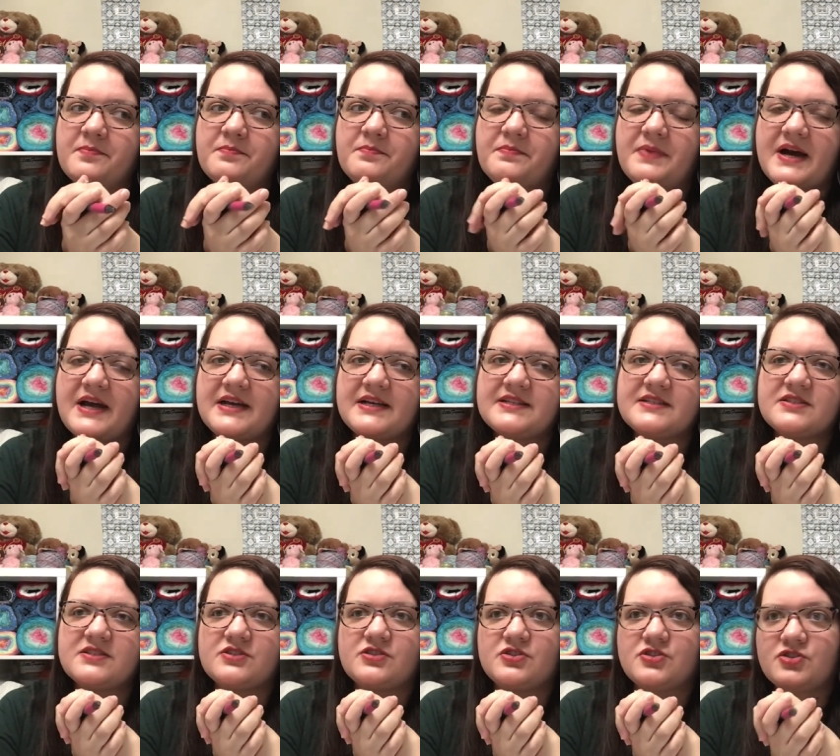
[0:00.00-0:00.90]
but
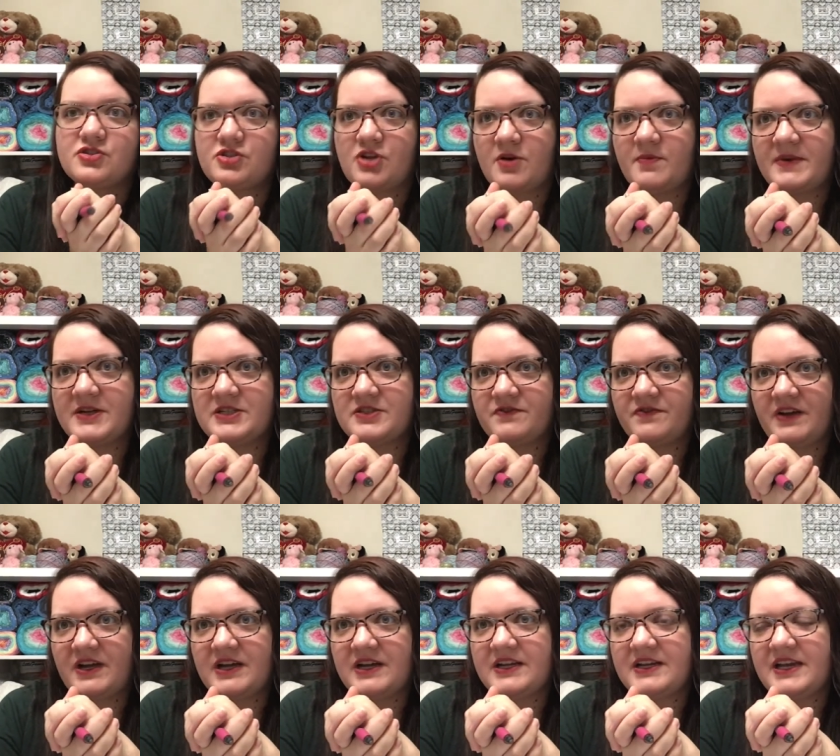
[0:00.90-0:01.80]
so much
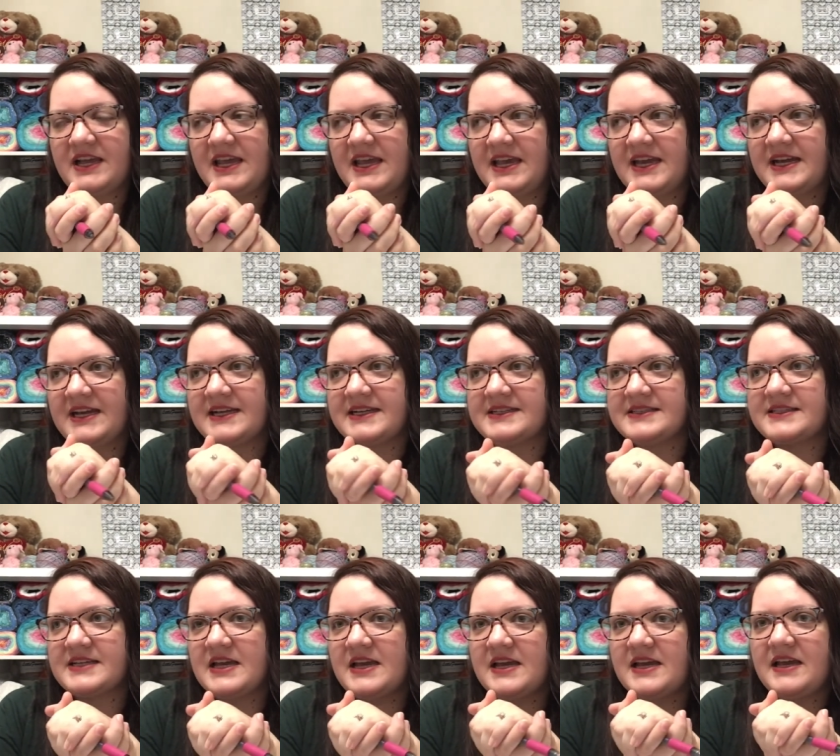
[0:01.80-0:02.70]
fun. And
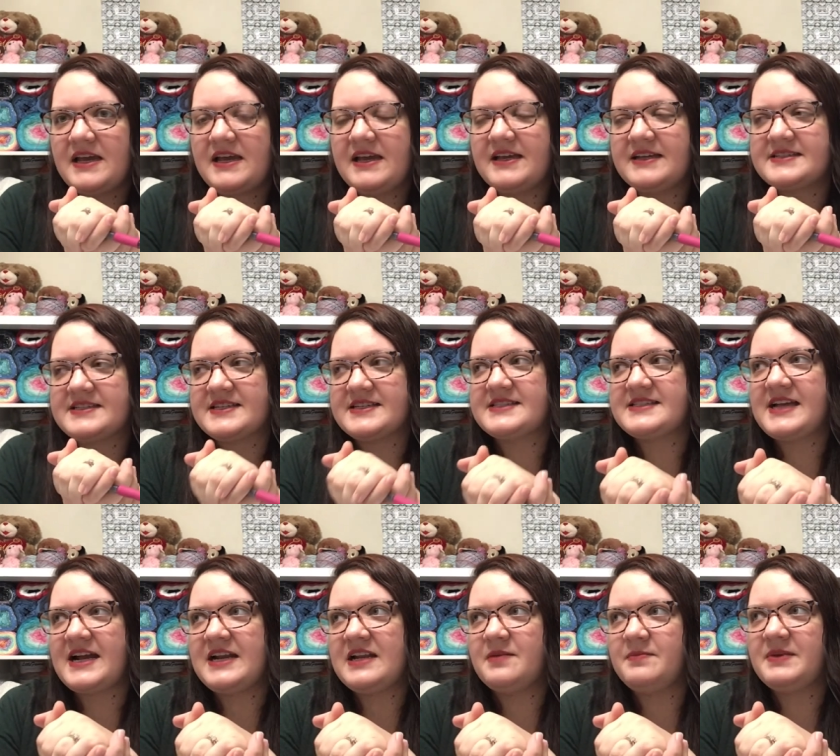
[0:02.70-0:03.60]
it's
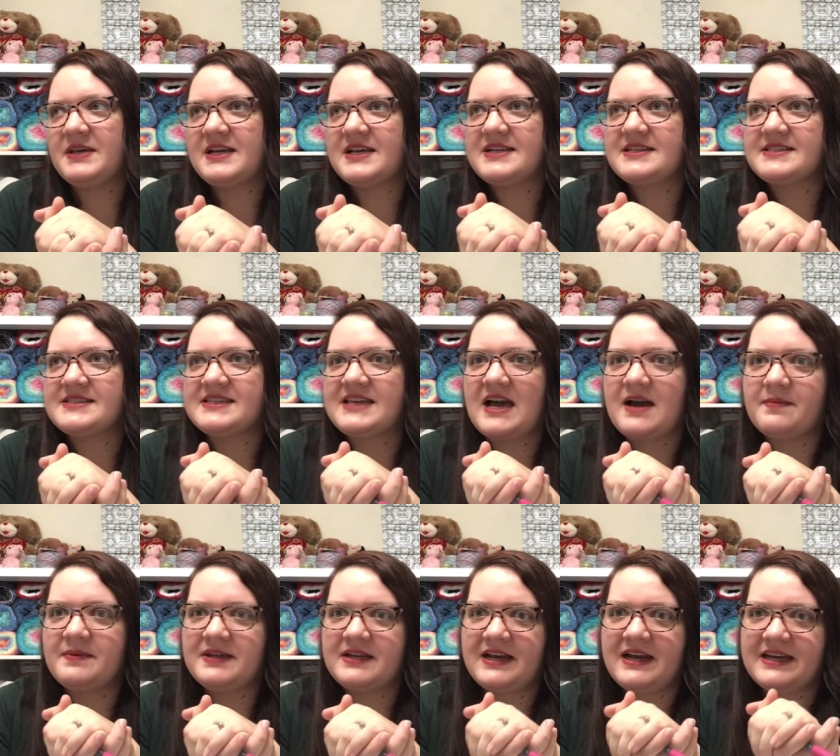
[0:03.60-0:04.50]
exciting because
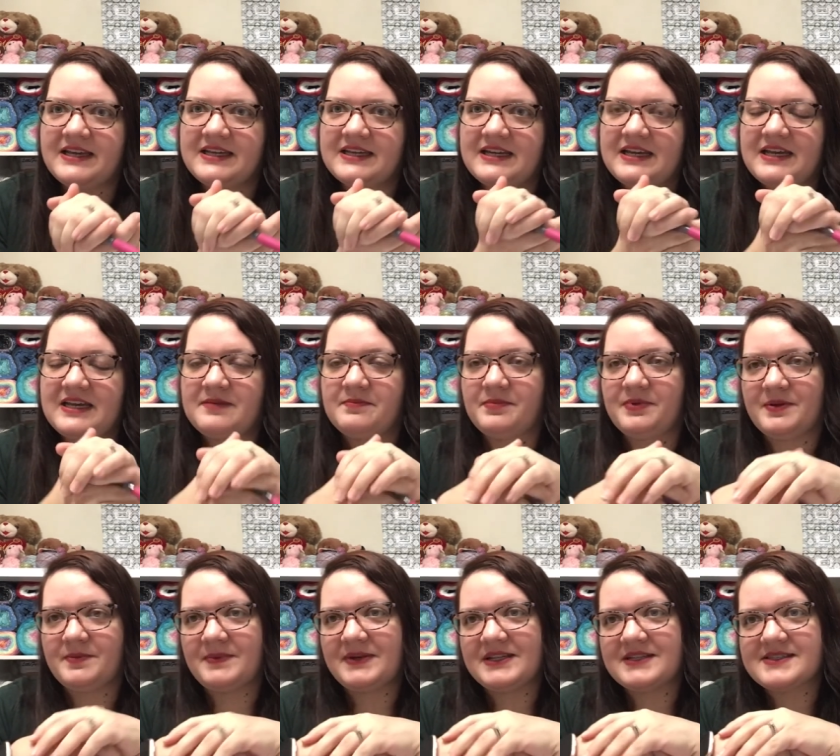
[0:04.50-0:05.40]
Gabby and I get to
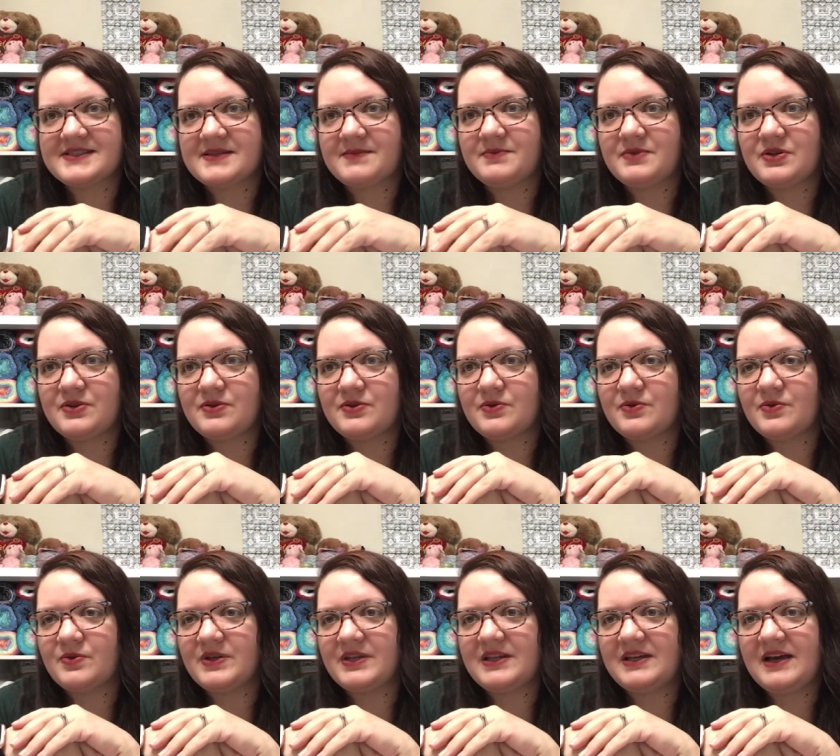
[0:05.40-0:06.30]
implement some
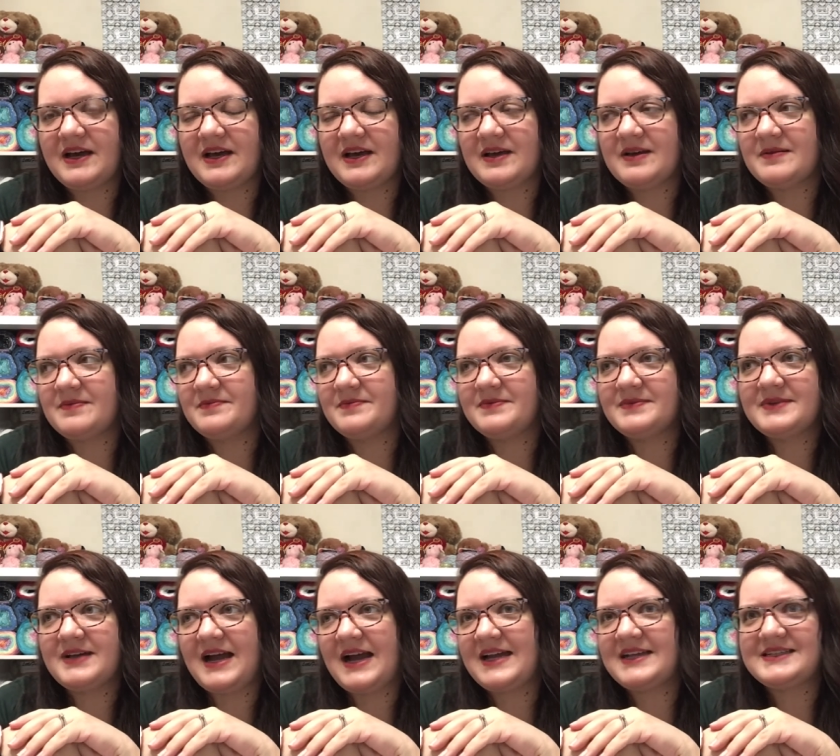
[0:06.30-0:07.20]
new um,
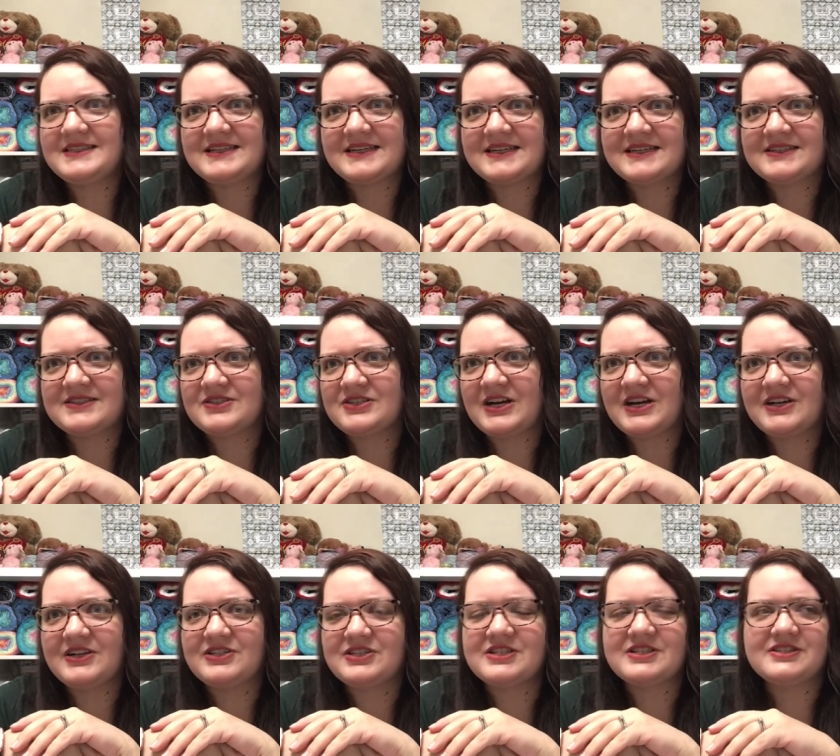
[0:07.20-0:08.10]
ideas, try to
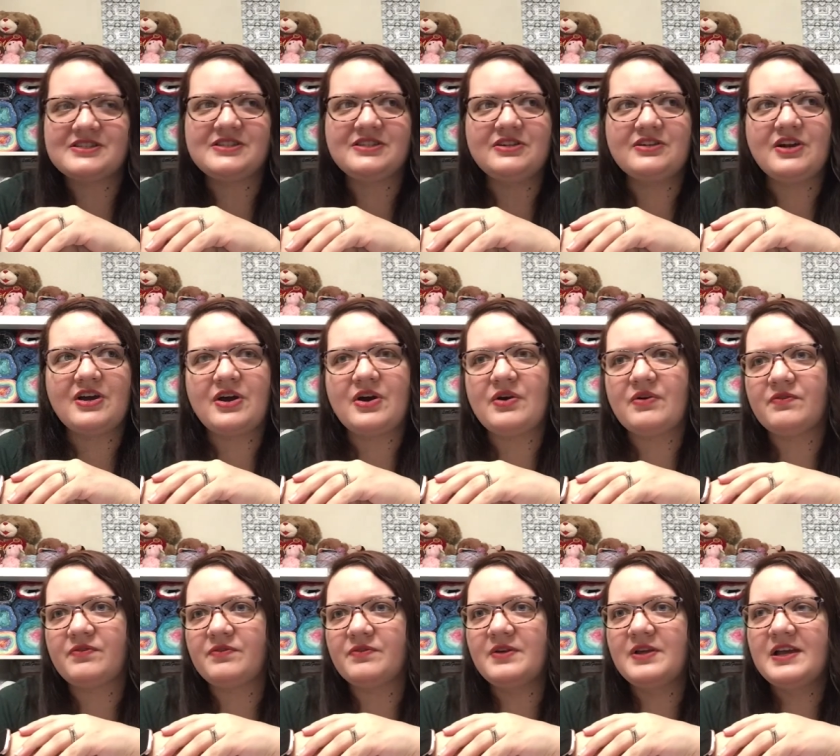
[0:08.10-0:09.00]
just, you know,
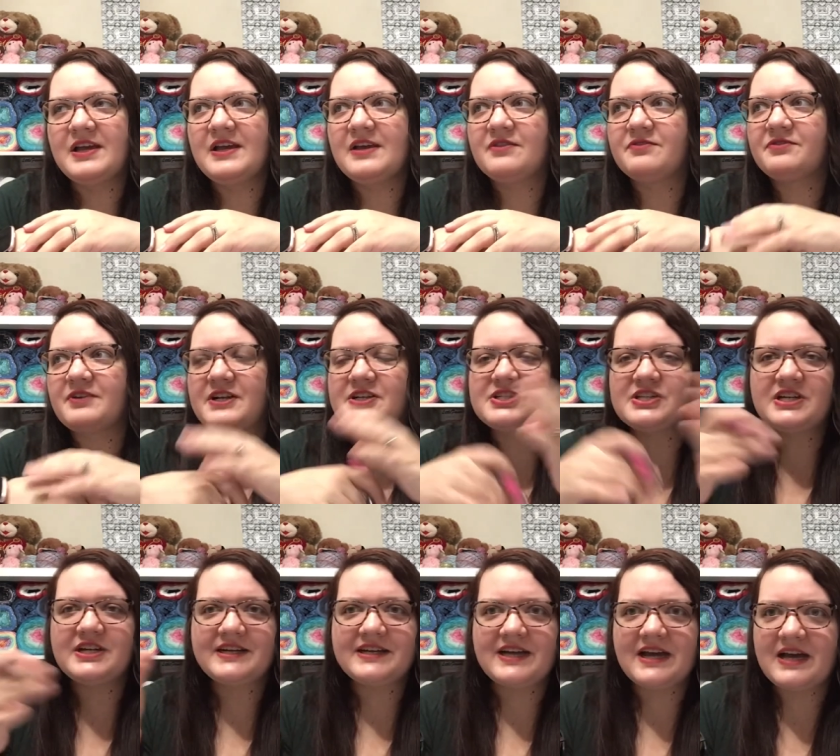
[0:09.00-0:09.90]
freshen
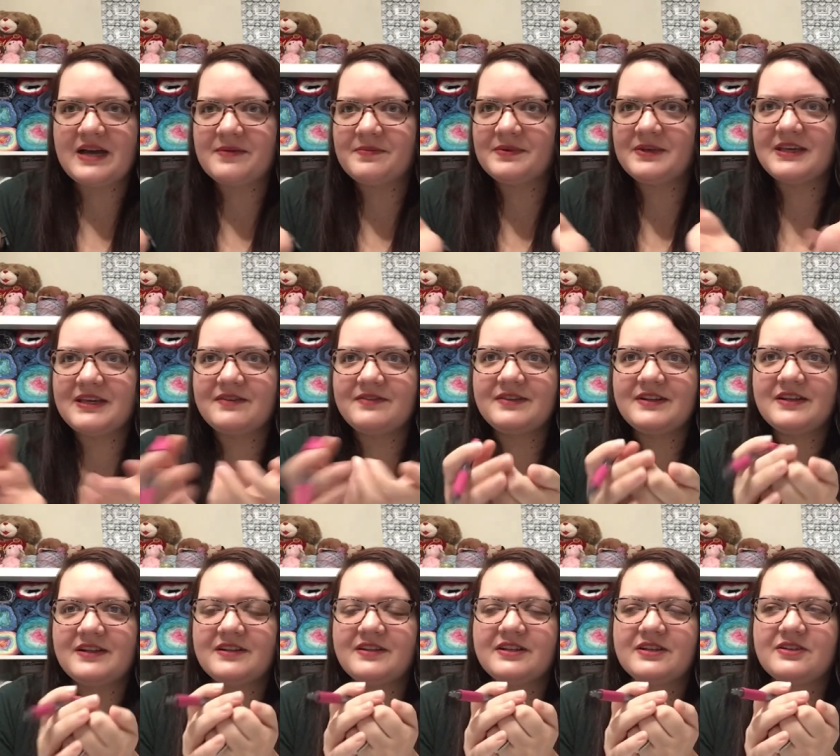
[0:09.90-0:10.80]
it up, give it
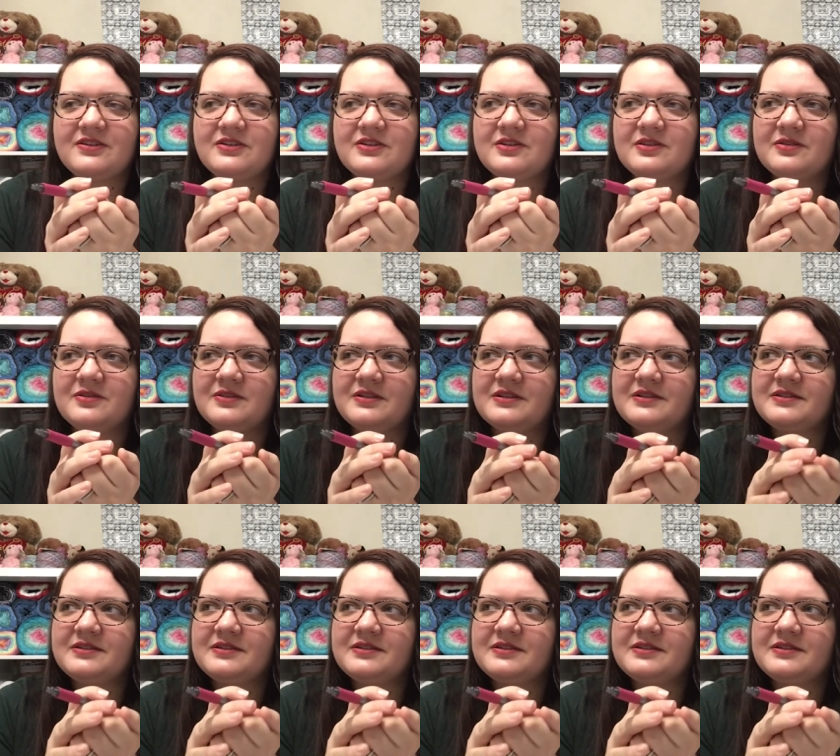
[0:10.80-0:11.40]
a little